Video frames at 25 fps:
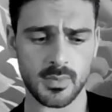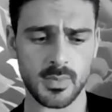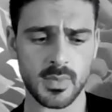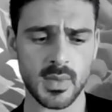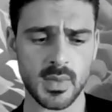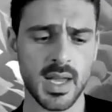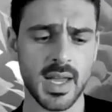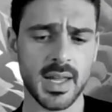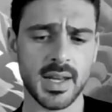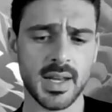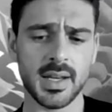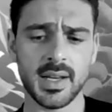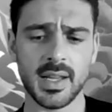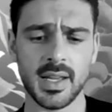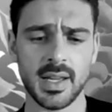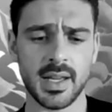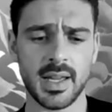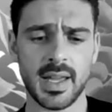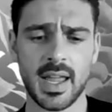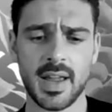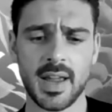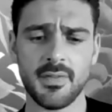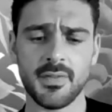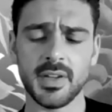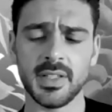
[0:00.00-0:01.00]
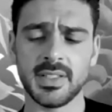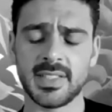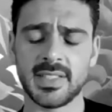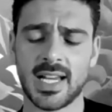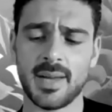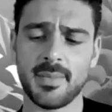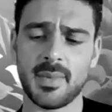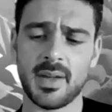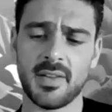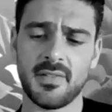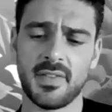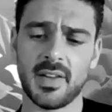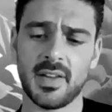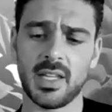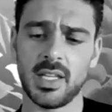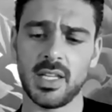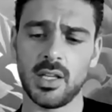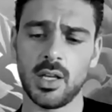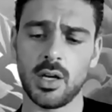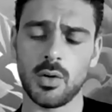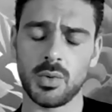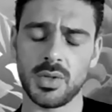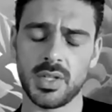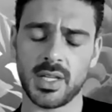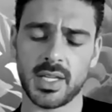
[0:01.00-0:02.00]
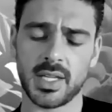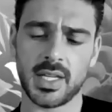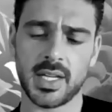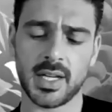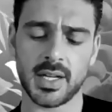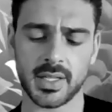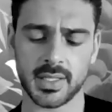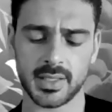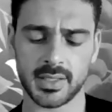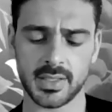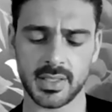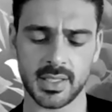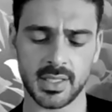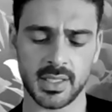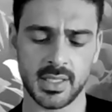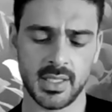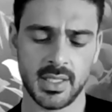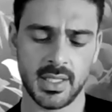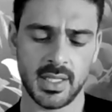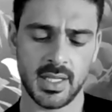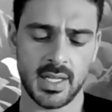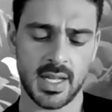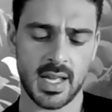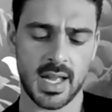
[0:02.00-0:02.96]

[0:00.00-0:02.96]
and every time I fell in love with the character,